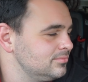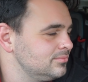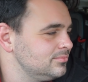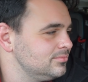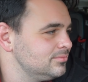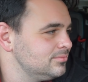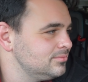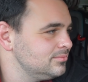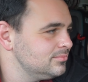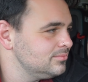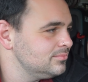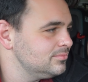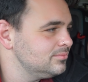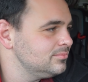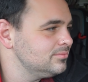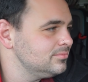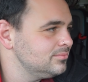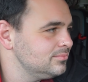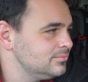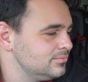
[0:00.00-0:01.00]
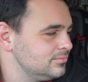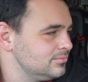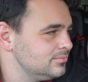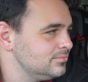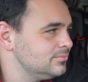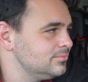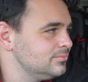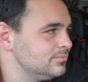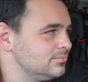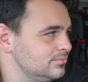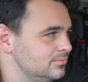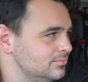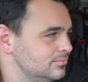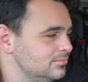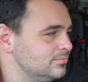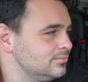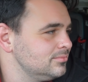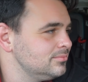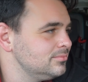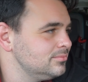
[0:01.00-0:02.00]

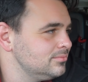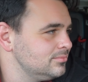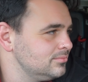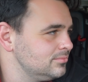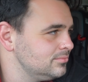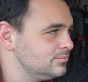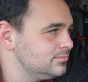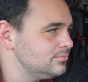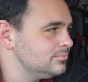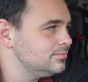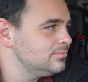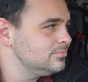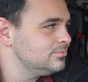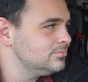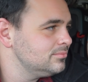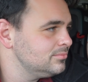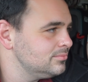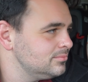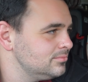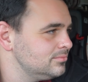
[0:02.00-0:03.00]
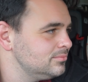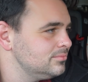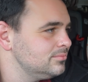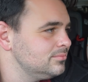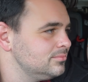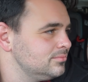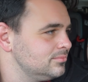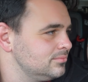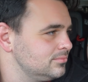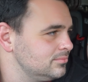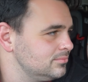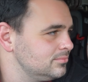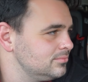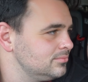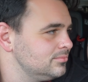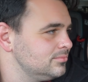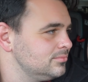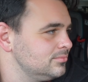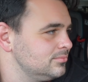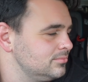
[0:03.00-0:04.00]

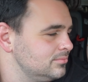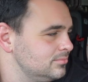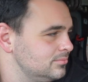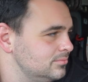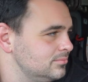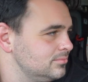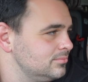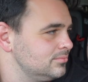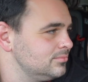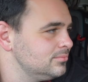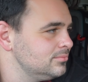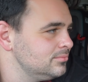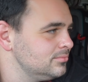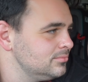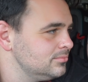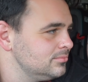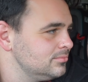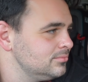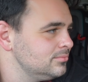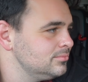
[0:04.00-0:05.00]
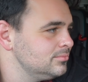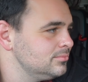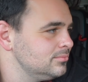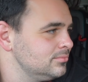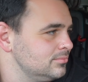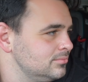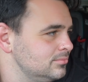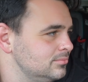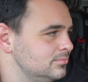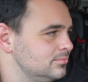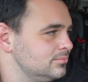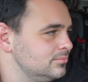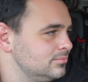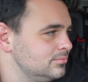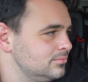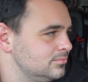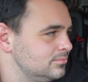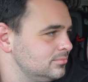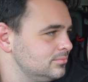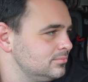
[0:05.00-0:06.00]

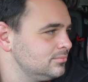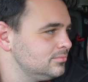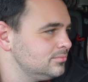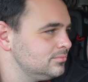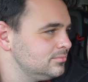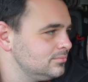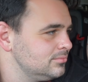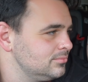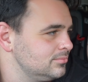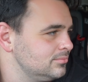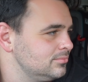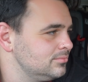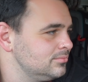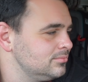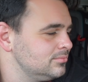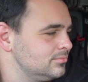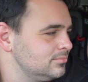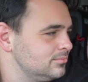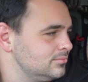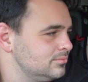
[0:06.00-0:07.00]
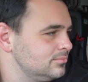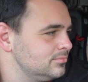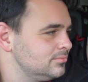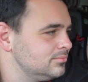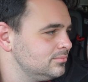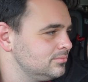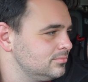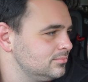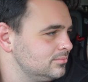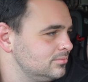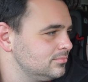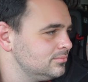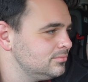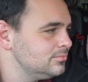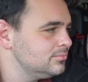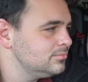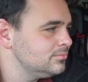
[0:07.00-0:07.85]
(not speaking)